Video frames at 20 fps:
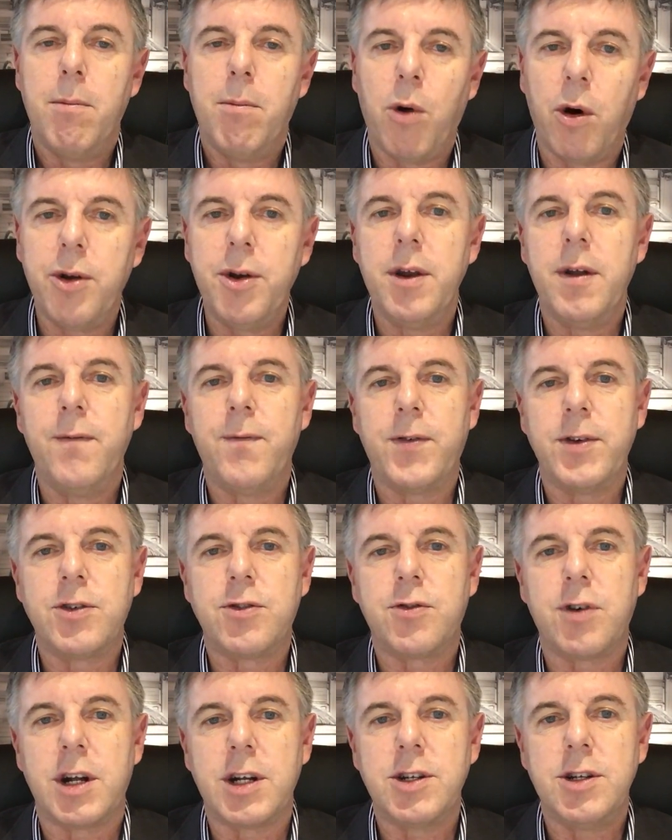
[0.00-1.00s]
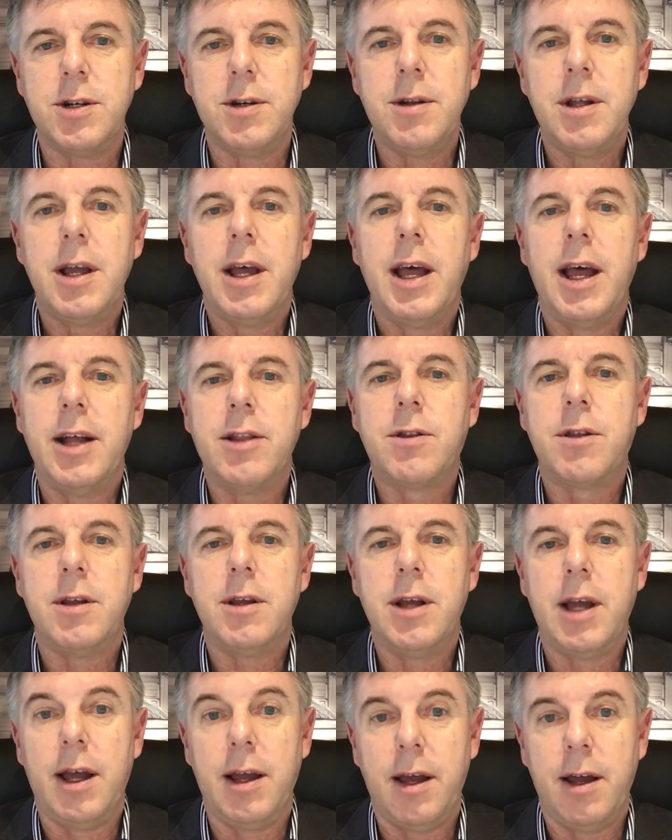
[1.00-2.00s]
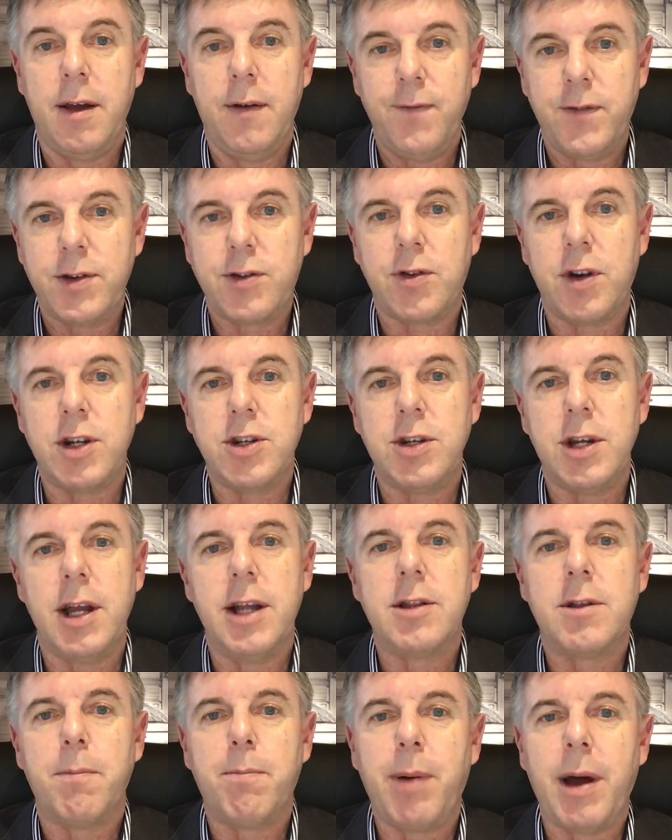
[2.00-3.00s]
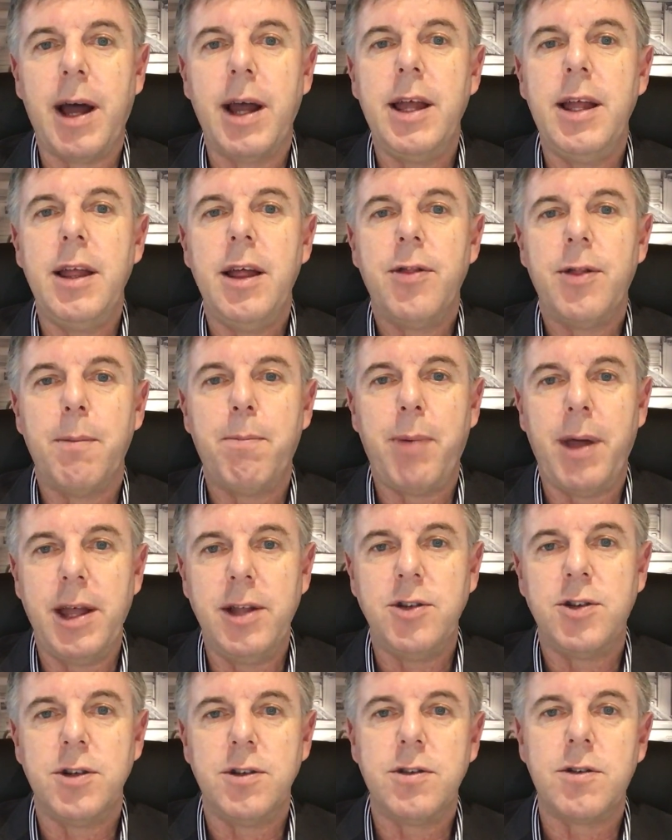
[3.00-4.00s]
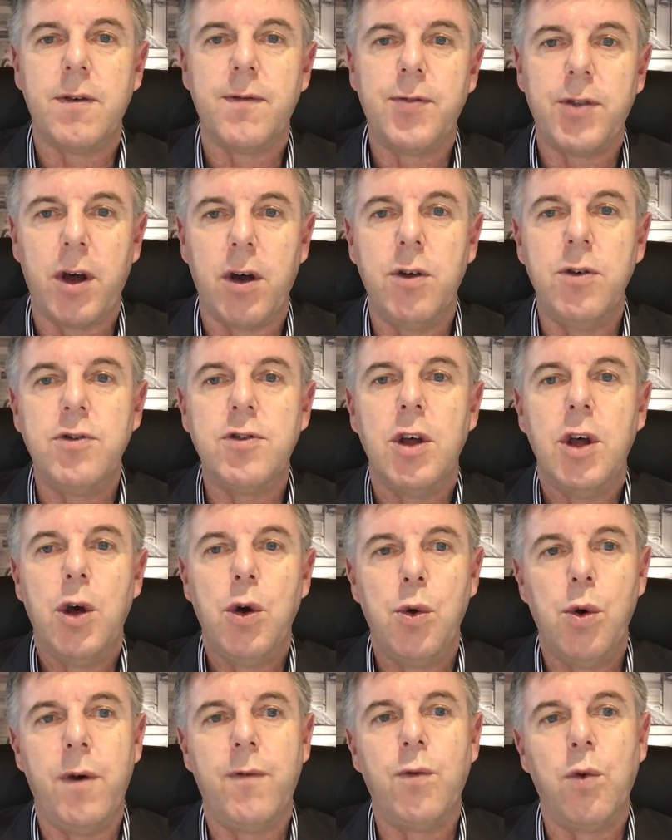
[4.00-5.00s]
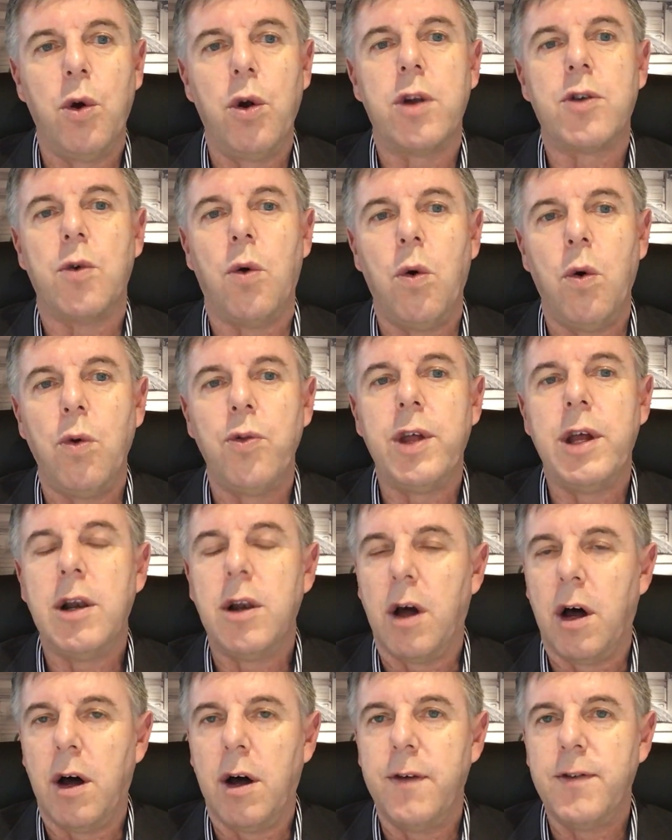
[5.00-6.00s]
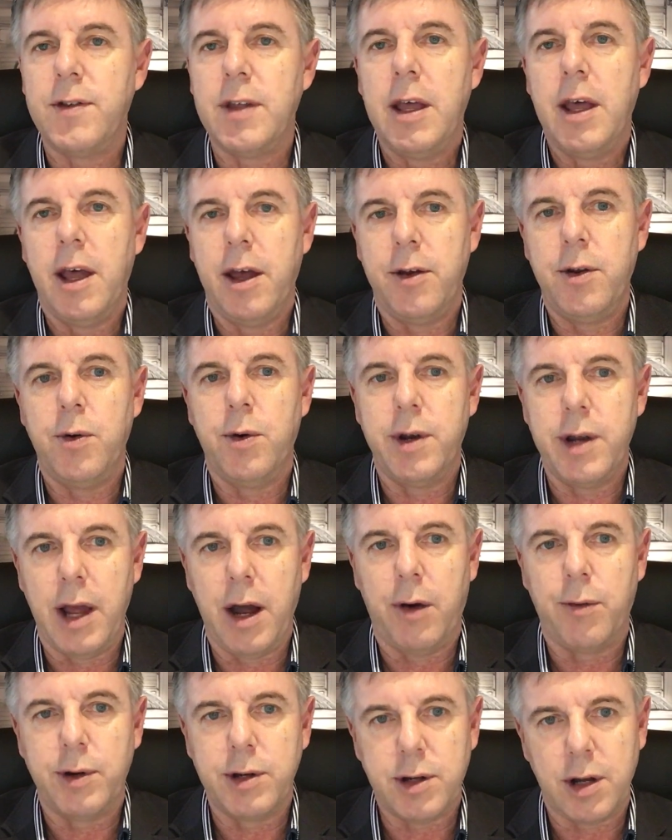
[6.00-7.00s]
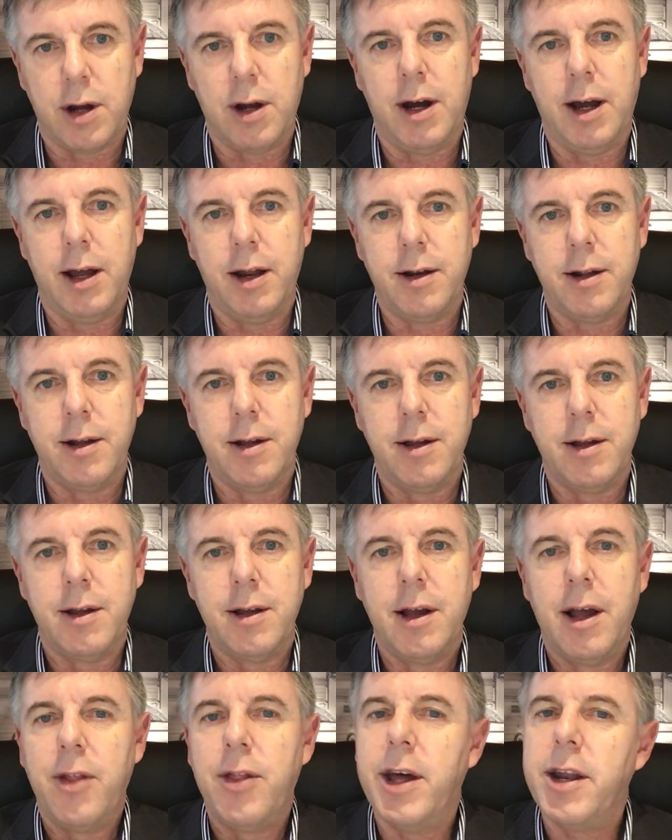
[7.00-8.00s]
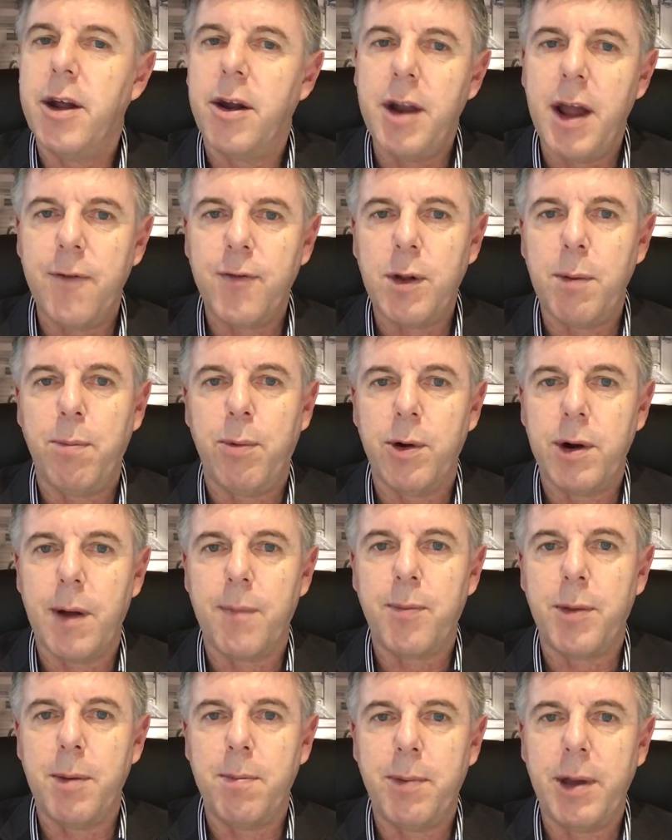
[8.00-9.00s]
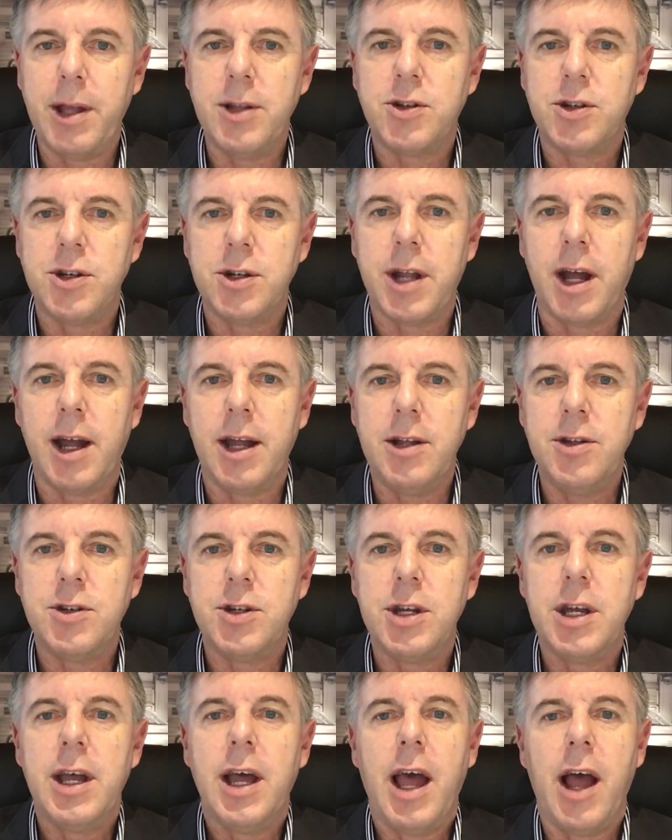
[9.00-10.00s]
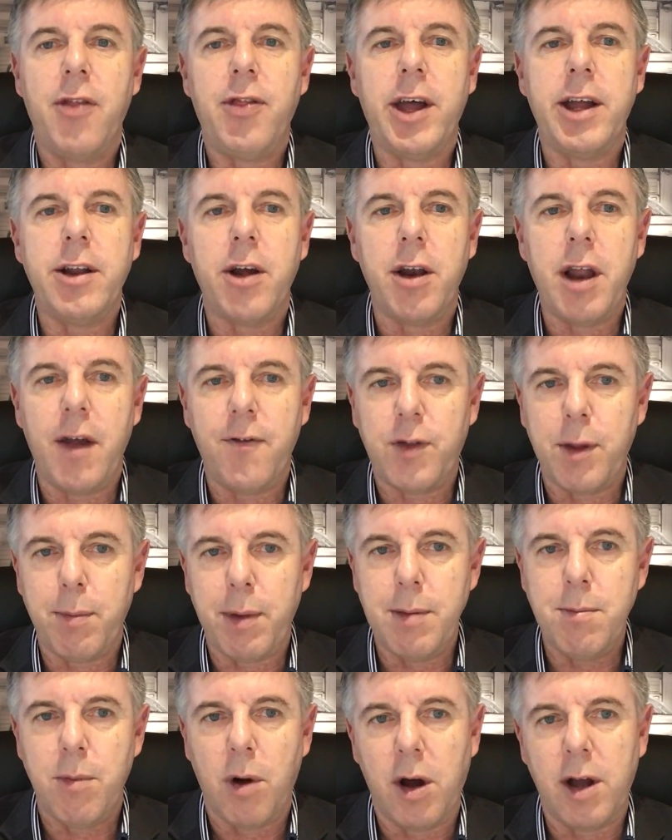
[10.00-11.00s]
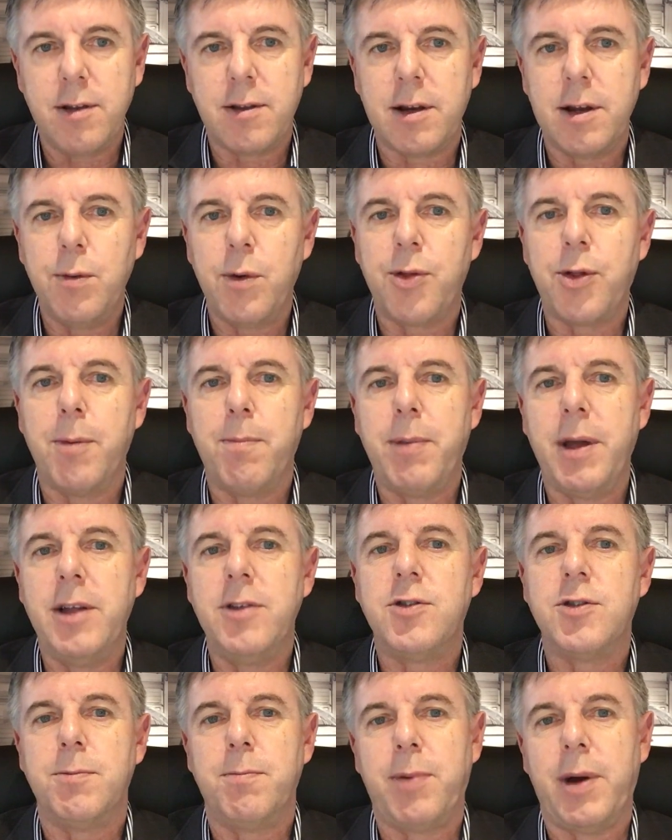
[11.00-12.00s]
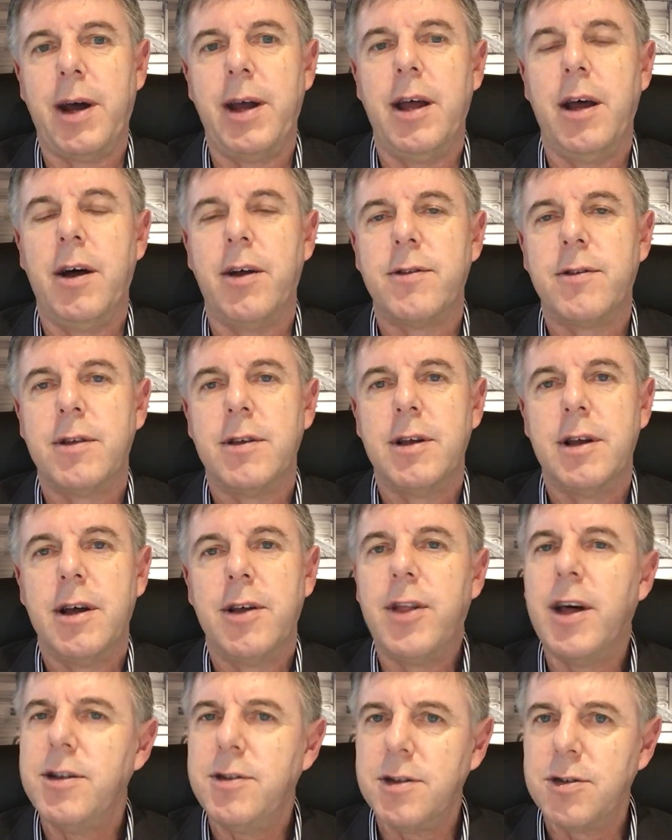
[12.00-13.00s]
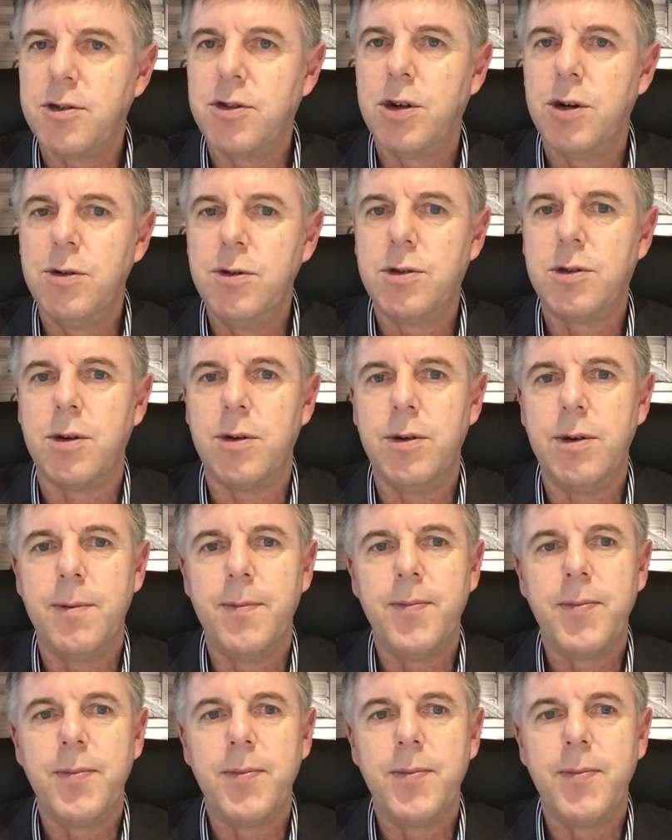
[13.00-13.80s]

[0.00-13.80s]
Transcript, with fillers: modern infrastructure, and to, uh, infrastructure and to pay the pensions of those who have worked all their lives and who are now retired. They don't have to put up the pension age and they don't have to be miserly with the pension payouts. They just choose to.